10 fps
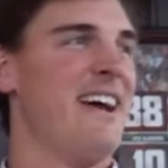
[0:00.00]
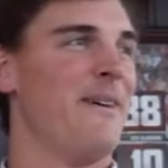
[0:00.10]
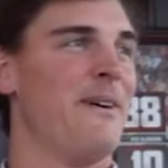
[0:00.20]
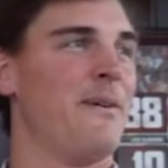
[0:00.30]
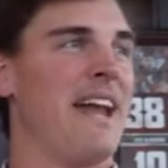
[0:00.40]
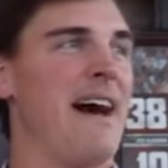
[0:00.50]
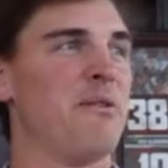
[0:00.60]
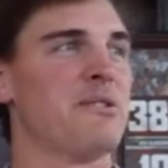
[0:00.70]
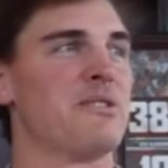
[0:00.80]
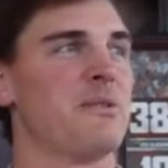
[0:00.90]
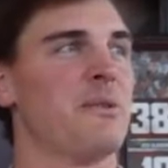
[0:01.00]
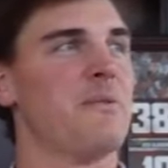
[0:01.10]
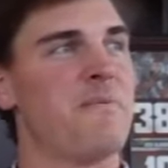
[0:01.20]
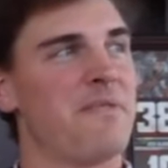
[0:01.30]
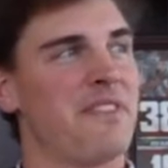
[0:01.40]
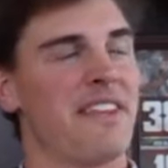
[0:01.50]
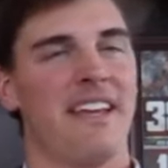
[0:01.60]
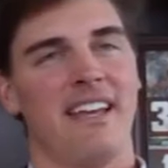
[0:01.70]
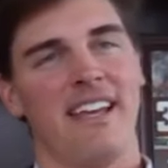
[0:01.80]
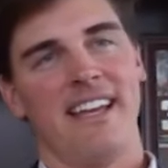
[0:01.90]
well, and it's was, like the Nerf football. It
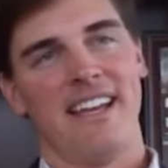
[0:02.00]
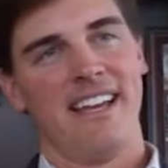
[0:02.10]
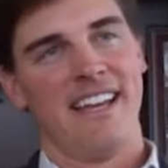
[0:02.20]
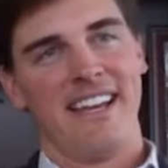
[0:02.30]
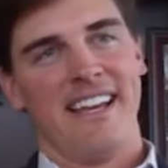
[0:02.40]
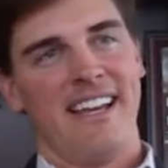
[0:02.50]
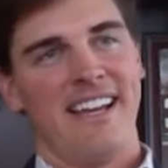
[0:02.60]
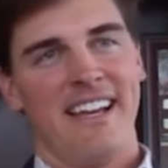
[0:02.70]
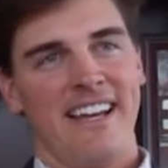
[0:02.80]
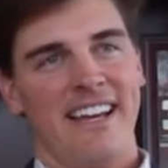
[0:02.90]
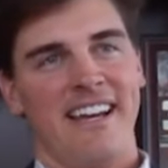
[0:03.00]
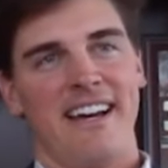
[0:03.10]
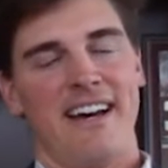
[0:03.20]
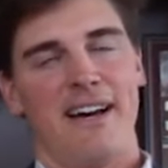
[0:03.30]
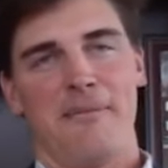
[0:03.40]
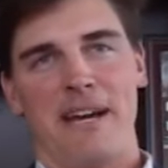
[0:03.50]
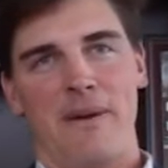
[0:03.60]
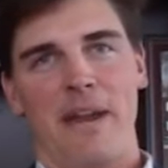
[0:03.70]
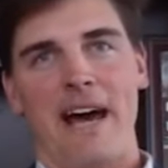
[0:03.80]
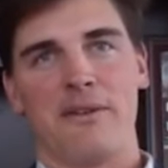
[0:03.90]
ain't even a real ball. Uh, man,
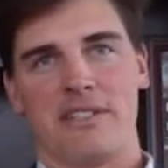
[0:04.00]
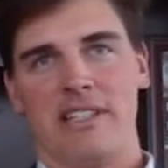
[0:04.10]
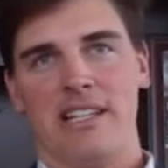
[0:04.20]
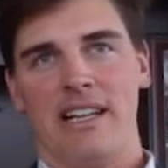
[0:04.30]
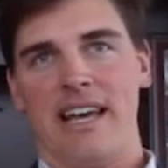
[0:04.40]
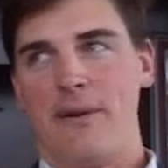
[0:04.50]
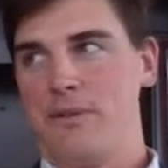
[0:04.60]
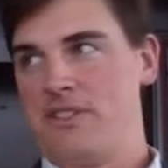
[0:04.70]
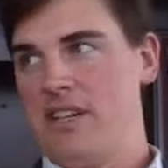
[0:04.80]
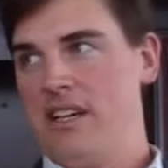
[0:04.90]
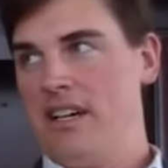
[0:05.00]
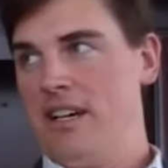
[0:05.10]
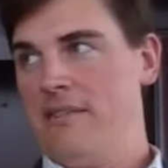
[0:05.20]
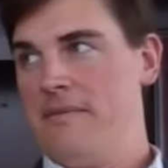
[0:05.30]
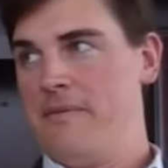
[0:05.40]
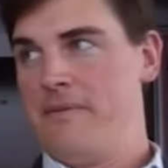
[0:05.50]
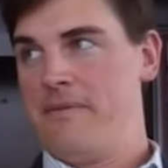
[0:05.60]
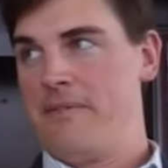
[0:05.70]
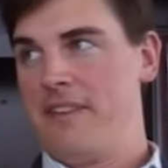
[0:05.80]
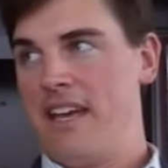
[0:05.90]
when I was little, I was uh,
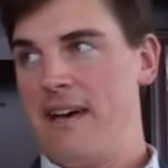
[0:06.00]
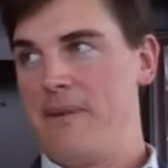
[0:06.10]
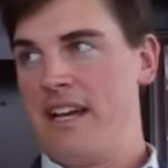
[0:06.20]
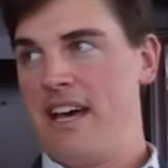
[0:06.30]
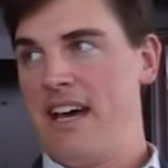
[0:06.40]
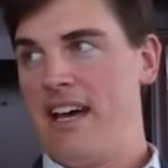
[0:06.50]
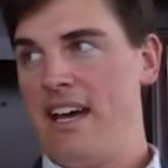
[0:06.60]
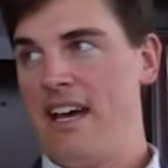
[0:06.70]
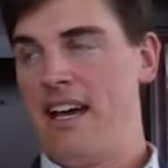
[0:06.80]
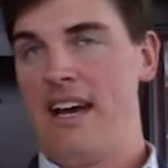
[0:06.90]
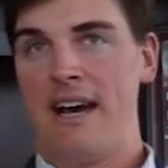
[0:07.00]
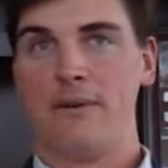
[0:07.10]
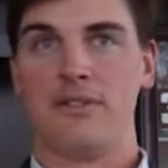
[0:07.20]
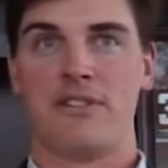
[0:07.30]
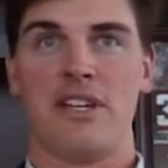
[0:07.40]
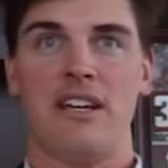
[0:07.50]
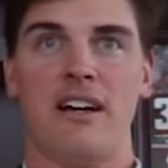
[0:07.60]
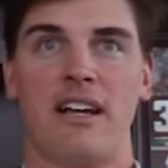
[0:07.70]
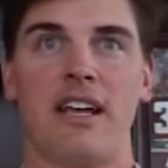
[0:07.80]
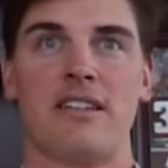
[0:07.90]
I mean, I, I was the
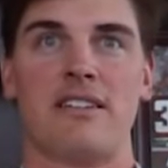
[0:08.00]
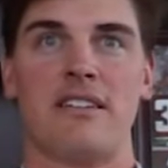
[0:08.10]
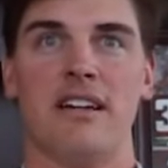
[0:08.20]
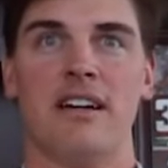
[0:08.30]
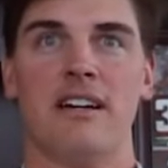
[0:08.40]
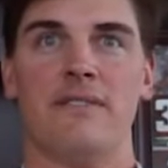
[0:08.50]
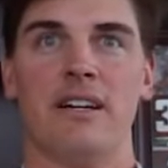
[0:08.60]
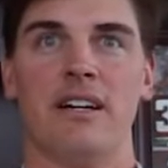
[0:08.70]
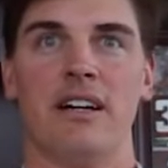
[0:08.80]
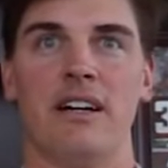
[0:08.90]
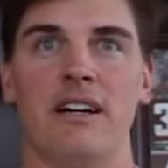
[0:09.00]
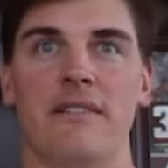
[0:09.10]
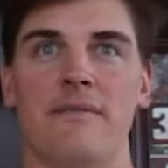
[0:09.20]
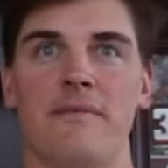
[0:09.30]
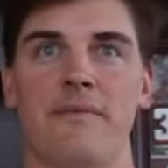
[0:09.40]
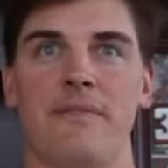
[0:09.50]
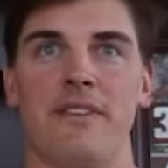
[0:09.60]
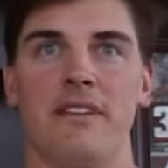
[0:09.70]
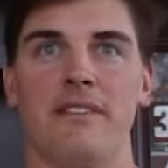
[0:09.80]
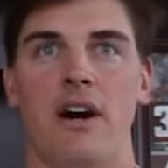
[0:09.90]
youngest of uh
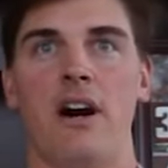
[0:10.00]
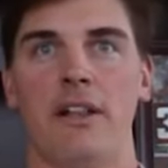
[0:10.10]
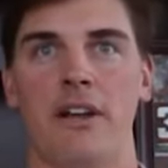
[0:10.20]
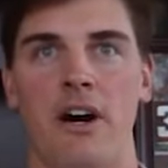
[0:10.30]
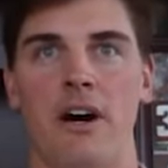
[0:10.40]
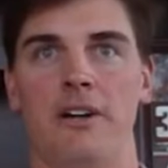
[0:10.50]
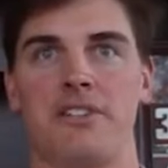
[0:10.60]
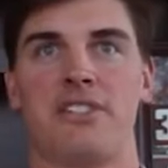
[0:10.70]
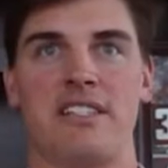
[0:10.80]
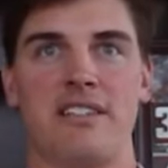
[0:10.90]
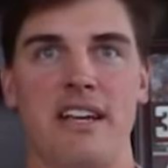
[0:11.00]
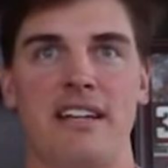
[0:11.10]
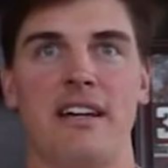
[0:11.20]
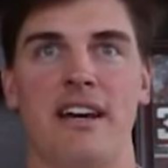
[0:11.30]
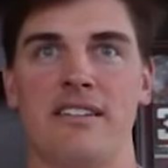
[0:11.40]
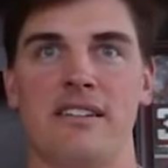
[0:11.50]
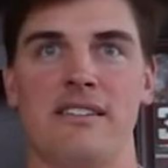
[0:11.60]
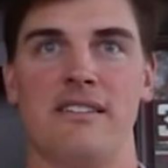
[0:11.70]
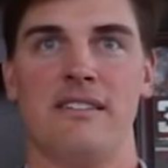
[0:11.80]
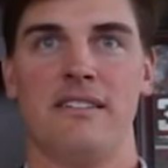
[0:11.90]
all in all, 16
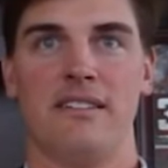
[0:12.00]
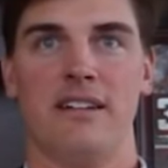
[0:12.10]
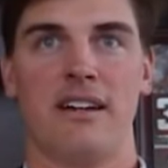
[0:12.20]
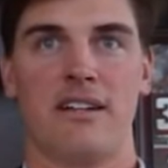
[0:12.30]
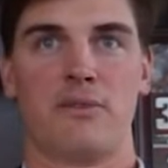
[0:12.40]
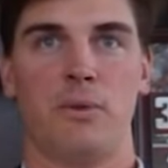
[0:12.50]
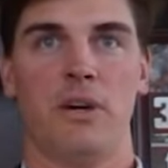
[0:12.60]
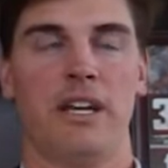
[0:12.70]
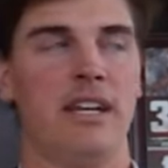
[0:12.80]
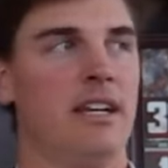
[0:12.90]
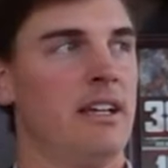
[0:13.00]
cousins, the youngest one.